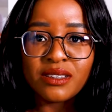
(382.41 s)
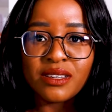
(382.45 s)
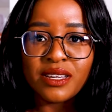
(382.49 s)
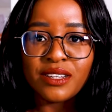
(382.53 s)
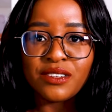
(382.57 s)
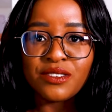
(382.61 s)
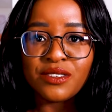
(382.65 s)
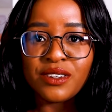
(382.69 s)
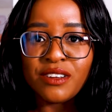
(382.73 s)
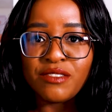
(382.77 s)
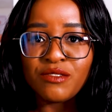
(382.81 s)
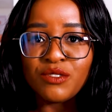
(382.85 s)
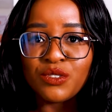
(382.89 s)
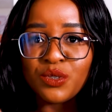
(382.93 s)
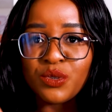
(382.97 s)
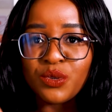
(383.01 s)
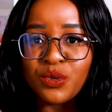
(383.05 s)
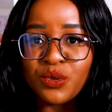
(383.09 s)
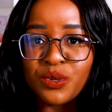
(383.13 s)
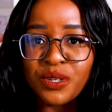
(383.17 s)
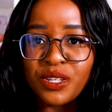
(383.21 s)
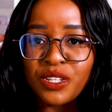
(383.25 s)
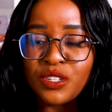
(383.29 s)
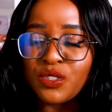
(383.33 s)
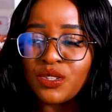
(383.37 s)
I don't have to
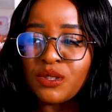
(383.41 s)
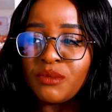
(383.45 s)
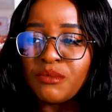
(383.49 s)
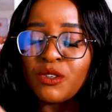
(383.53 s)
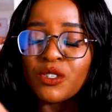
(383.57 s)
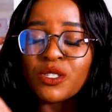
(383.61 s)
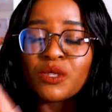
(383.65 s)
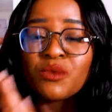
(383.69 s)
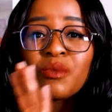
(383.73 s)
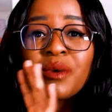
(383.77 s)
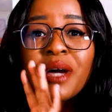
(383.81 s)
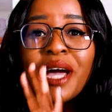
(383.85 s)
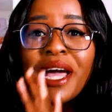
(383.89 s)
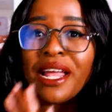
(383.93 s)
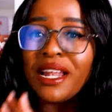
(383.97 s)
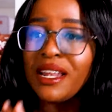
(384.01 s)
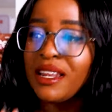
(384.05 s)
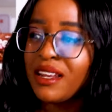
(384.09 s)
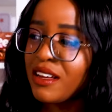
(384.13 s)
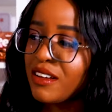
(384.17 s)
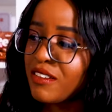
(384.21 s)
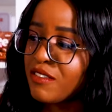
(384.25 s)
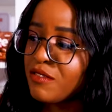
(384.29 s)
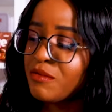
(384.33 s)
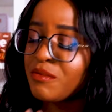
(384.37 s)
go into the box. What I
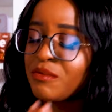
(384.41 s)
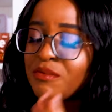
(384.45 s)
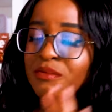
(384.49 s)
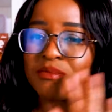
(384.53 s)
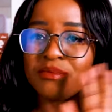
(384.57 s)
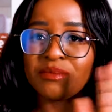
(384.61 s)
love,